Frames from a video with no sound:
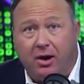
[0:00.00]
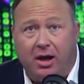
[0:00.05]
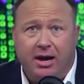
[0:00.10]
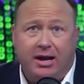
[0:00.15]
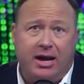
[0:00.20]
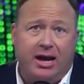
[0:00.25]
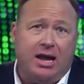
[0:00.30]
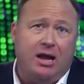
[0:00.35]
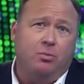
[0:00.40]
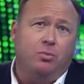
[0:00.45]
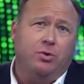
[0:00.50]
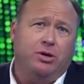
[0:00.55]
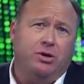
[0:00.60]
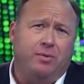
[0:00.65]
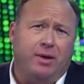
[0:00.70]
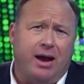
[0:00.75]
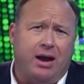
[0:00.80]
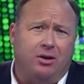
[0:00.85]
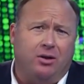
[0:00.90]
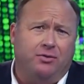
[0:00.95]
They're like, hey, will
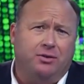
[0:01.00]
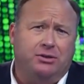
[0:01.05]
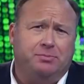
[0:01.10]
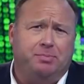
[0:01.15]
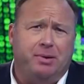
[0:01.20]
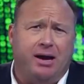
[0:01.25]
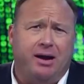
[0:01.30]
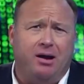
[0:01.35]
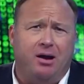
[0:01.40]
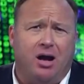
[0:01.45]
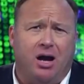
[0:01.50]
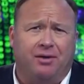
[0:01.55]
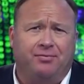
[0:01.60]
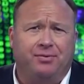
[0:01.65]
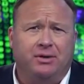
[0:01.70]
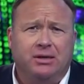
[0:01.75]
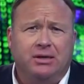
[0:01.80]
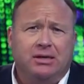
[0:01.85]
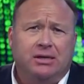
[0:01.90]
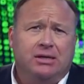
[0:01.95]
you handle this
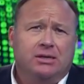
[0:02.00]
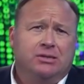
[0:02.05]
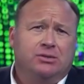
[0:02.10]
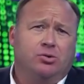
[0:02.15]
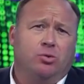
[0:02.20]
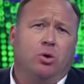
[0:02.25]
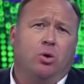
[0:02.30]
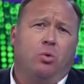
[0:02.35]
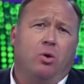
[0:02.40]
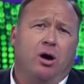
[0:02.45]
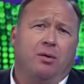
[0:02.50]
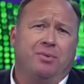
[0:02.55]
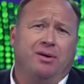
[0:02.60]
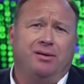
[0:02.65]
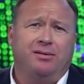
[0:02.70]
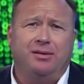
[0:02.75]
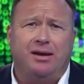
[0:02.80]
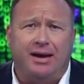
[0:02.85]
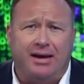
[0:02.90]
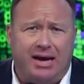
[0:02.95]
payoff to a
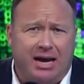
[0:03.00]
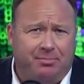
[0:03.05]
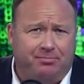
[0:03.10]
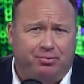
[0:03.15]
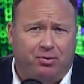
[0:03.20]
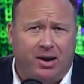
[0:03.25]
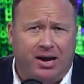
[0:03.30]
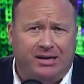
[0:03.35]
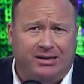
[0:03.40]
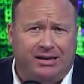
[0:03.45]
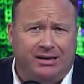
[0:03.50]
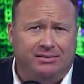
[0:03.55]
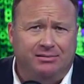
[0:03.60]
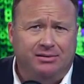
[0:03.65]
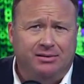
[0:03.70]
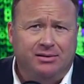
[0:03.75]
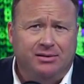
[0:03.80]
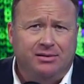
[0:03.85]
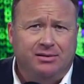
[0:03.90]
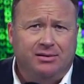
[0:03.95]
woman? I got pregnant.